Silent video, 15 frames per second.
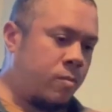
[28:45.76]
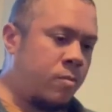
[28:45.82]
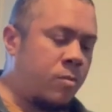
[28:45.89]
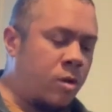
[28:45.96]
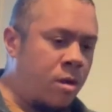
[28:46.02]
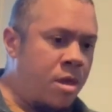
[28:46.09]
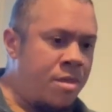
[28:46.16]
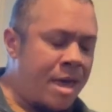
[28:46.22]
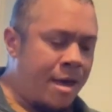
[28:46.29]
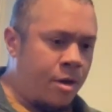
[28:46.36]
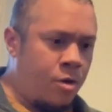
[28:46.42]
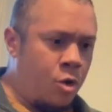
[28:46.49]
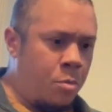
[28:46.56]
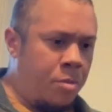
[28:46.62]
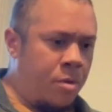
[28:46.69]
in that
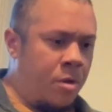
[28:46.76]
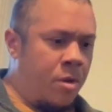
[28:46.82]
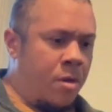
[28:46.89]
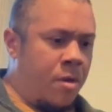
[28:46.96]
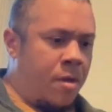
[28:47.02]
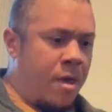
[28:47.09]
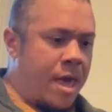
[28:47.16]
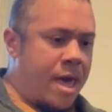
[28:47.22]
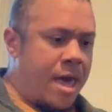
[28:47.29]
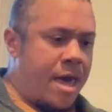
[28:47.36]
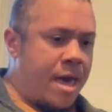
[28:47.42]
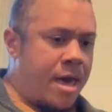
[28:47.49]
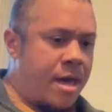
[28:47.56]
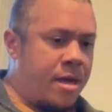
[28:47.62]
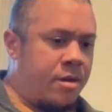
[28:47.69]
group,
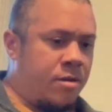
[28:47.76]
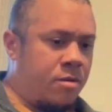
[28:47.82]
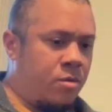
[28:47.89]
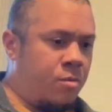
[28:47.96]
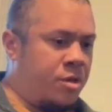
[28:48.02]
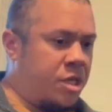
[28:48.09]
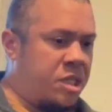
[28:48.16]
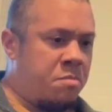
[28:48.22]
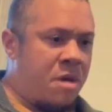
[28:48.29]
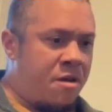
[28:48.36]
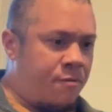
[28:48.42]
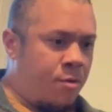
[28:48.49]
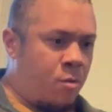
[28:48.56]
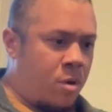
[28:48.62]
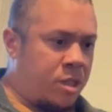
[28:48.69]
and we just met
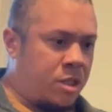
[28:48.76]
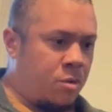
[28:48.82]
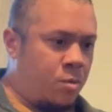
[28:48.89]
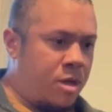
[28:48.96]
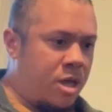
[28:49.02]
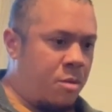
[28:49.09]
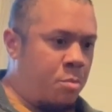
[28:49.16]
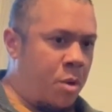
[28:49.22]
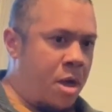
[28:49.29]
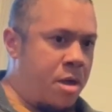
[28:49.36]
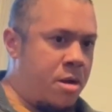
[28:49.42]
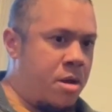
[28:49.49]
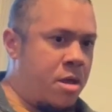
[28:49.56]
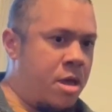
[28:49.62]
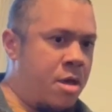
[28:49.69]
for once a week, but
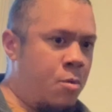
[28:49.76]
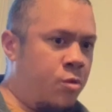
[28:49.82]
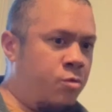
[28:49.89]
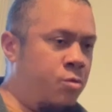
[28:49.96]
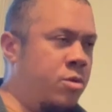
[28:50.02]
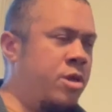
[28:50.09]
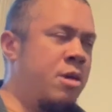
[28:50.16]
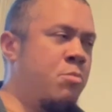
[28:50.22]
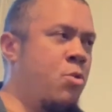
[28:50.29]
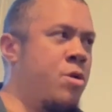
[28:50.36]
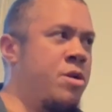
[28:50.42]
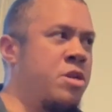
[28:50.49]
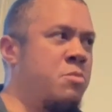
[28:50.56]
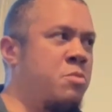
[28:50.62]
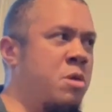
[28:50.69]
it was really
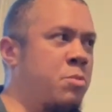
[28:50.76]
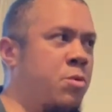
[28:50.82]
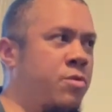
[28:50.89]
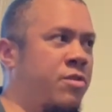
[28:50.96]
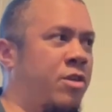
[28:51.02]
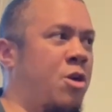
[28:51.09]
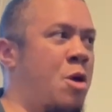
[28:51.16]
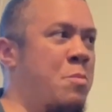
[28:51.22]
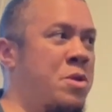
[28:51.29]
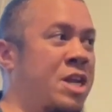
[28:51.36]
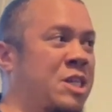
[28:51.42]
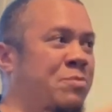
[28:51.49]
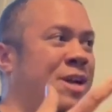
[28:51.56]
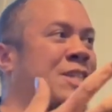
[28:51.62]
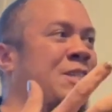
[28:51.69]
important to people to come and
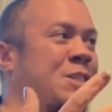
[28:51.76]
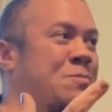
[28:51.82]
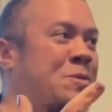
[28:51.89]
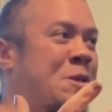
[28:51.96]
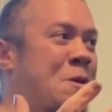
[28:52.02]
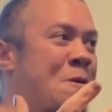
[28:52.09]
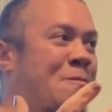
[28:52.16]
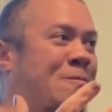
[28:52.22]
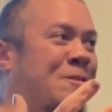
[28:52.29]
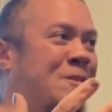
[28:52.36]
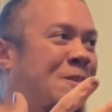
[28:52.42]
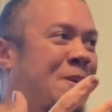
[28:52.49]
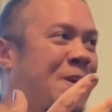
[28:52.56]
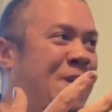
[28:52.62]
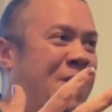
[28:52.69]
express
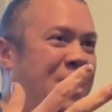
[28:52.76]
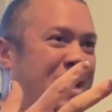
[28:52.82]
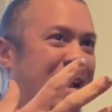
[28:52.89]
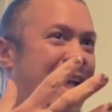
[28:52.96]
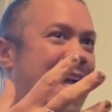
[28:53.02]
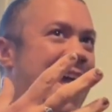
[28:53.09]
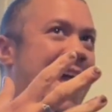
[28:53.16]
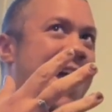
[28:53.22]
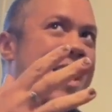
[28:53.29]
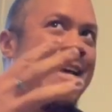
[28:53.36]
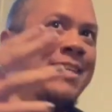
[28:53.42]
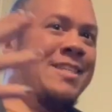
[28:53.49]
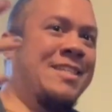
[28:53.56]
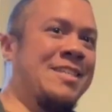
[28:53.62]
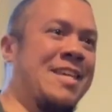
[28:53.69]
themselves,
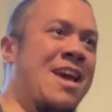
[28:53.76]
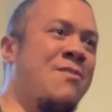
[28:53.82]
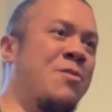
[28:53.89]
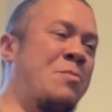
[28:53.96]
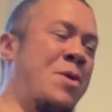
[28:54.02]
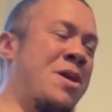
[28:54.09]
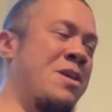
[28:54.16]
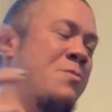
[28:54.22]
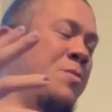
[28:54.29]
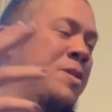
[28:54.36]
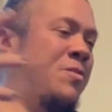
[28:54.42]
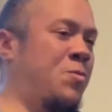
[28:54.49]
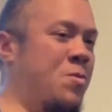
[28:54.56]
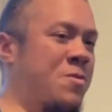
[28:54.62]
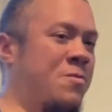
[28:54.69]
and everybody would
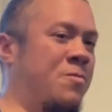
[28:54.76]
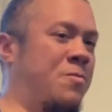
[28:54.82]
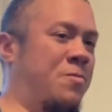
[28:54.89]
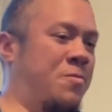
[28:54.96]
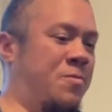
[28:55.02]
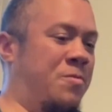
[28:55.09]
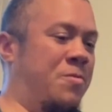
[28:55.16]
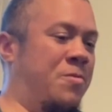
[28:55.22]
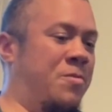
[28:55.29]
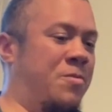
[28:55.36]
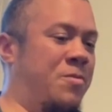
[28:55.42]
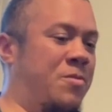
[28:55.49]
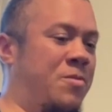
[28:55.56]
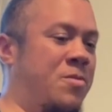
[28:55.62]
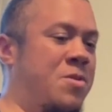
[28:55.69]
sort of,
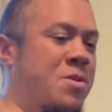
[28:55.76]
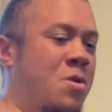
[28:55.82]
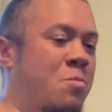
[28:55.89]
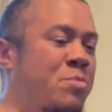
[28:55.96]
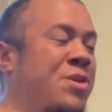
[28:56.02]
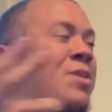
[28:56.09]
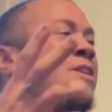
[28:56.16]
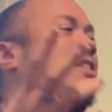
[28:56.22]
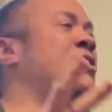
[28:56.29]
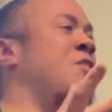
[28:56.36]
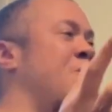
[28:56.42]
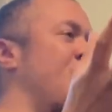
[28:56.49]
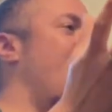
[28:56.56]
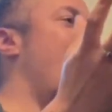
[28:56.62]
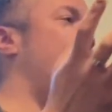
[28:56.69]
build each
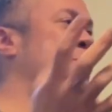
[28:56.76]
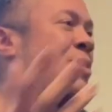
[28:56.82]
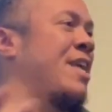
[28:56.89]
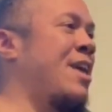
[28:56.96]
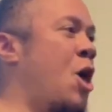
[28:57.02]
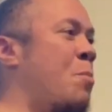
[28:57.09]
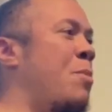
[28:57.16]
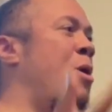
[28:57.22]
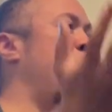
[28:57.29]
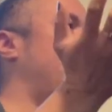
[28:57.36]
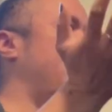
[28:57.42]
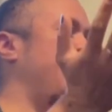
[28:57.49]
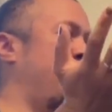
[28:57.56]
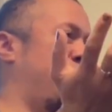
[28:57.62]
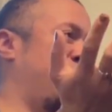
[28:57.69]
other up, like help
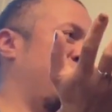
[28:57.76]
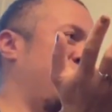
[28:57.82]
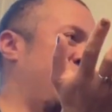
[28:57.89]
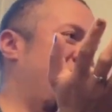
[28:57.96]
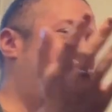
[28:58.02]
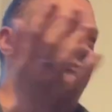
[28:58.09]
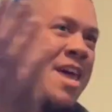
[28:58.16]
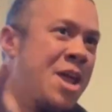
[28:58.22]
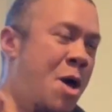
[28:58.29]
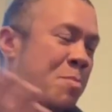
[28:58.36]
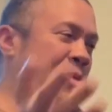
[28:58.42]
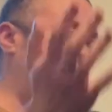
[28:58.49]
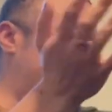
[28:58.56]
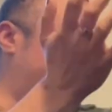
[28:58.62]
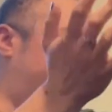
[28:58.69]
uplift and help them